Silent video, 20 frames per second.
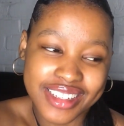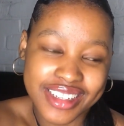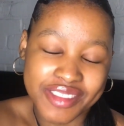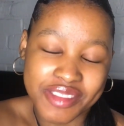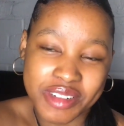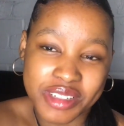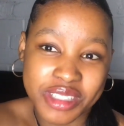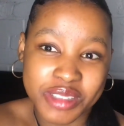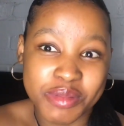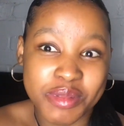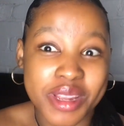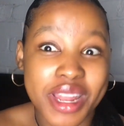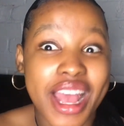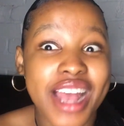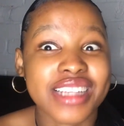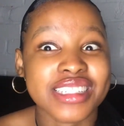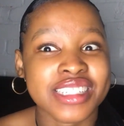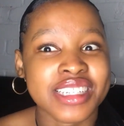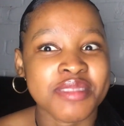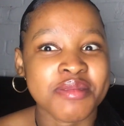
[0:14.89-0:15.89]
Everyone's been
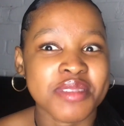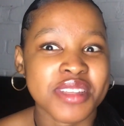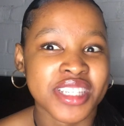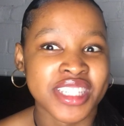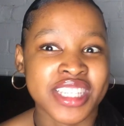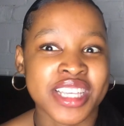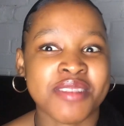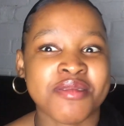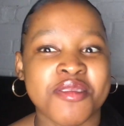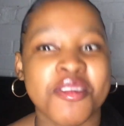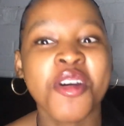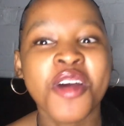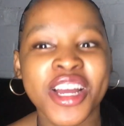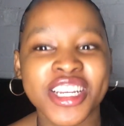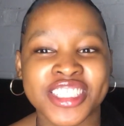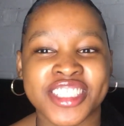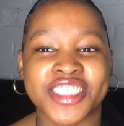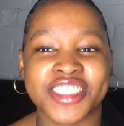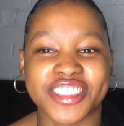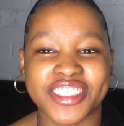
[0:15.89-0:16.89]
asking me the same
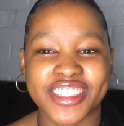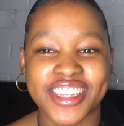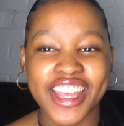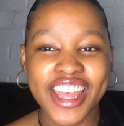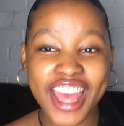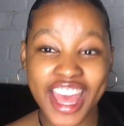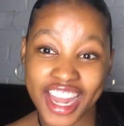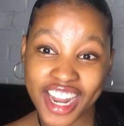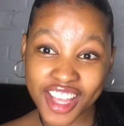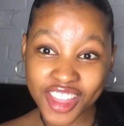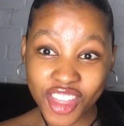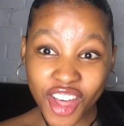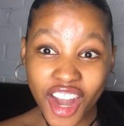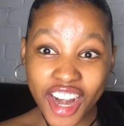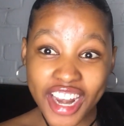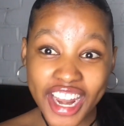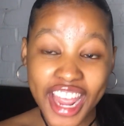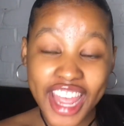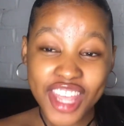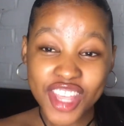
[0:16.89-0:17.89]
question. And I
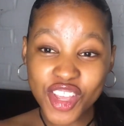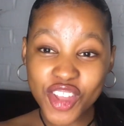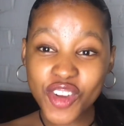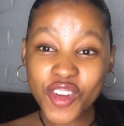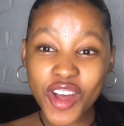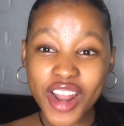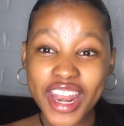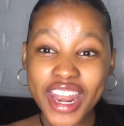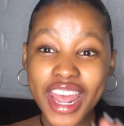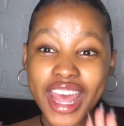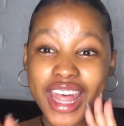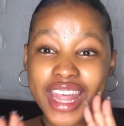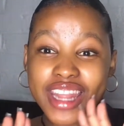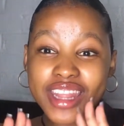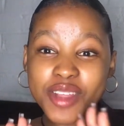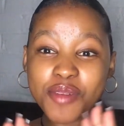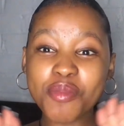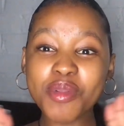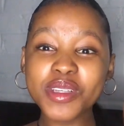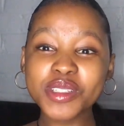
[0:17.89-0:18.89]
thought, you know what?
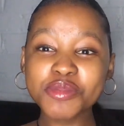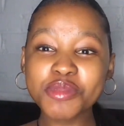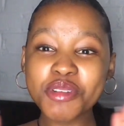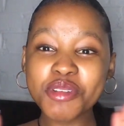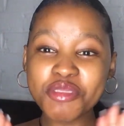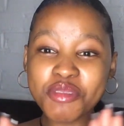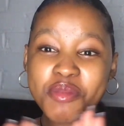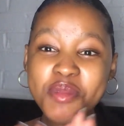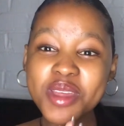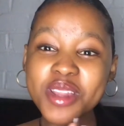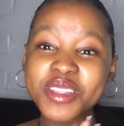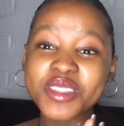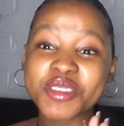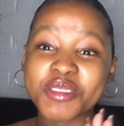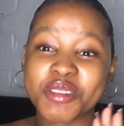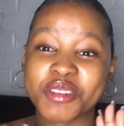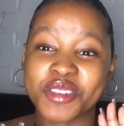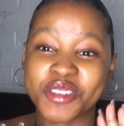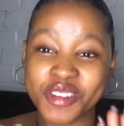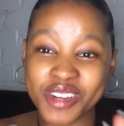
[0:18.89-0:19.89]
The best way for me
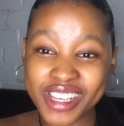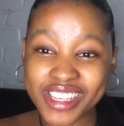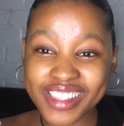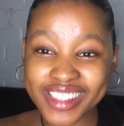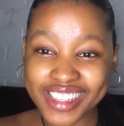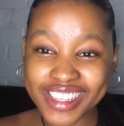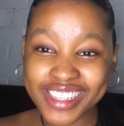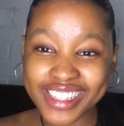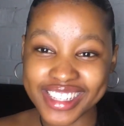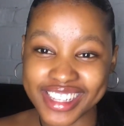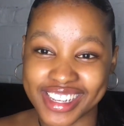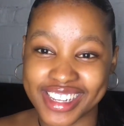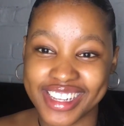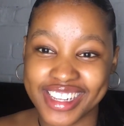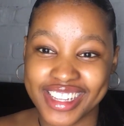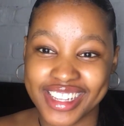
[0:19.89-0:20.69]
to address it